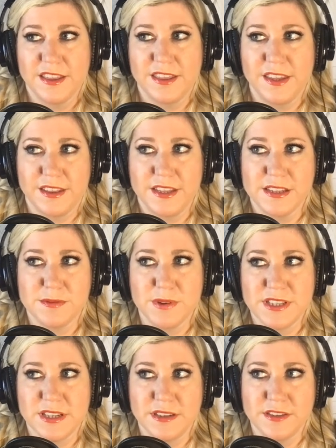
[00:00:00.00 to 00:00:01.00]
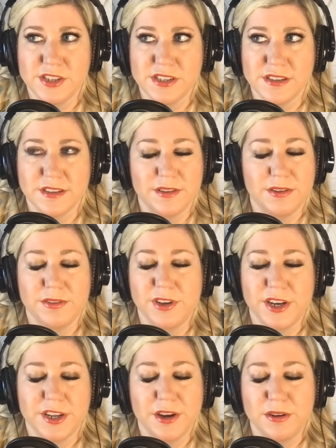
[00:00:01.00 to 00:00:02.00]
this wasn't just
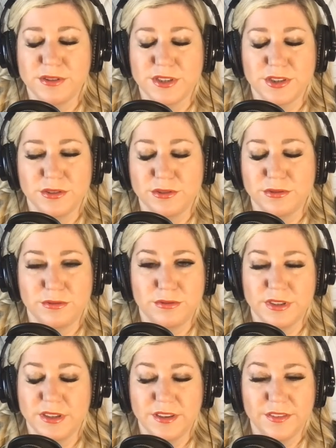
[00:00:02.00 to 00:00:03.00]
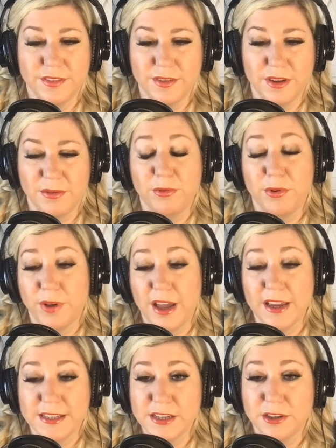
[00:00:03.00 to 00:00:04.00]
going to go to, well,
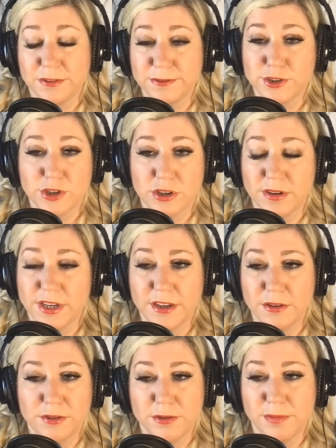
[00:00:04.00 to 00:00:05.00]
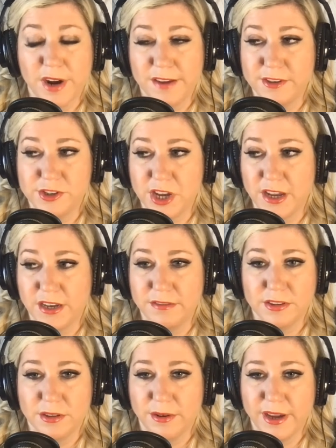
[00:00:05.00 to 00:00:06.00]
I can tell you for sure it didn't go to a private jet,
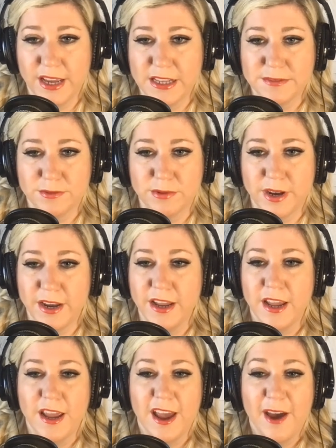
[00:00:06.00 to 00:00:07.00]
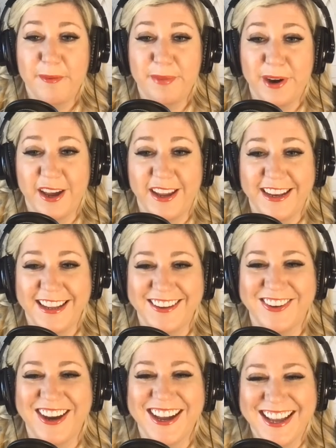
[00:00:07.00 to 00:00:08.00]
even though I asked for one. But
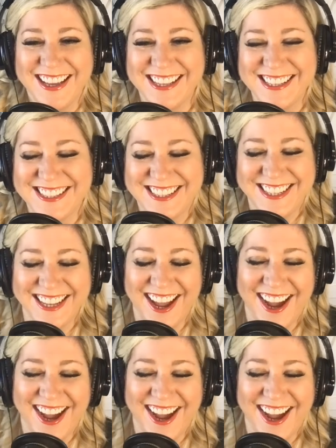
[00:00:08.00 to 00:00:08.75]
it was,